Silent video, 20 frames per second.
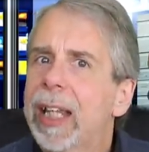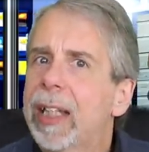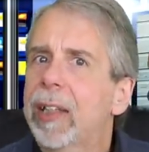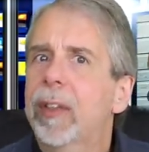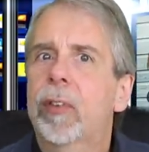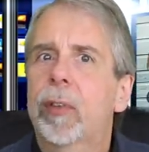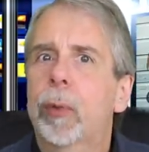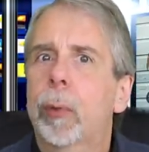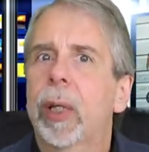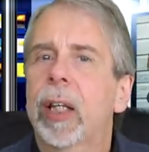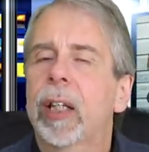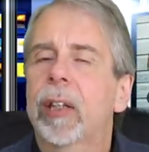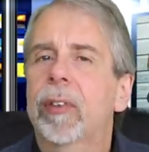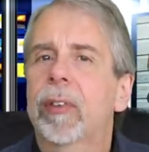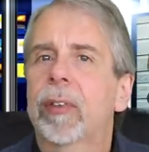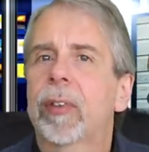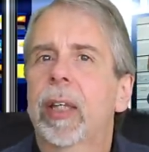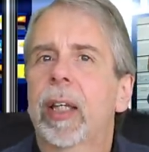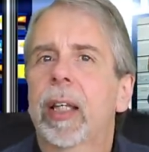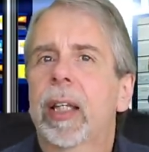into
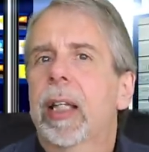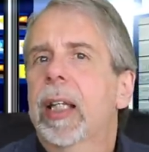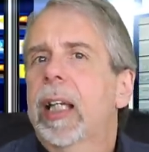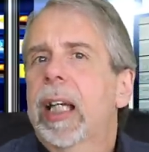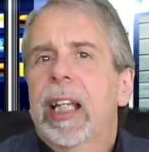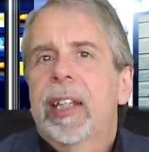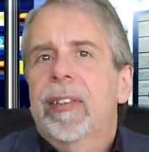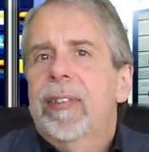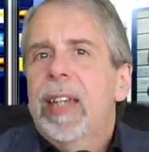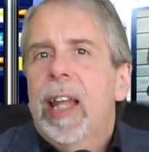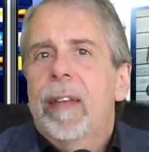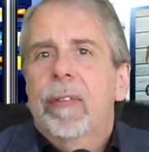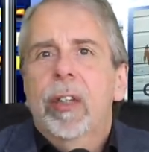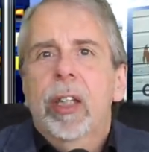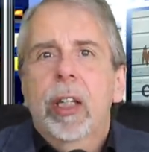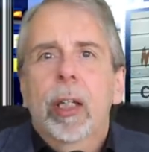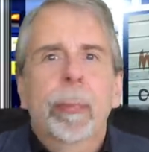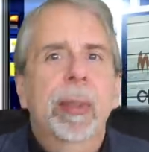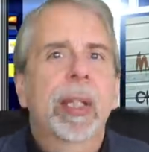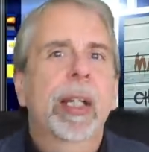it, it's never
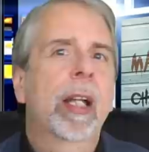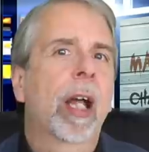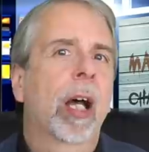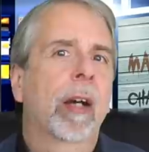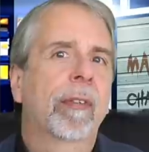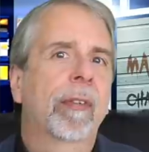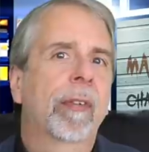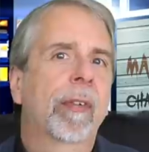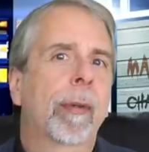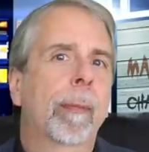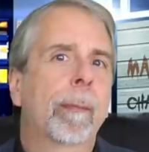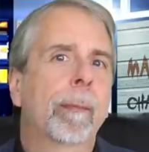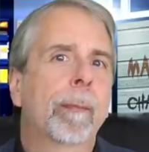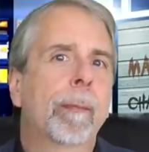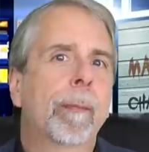going to be enough.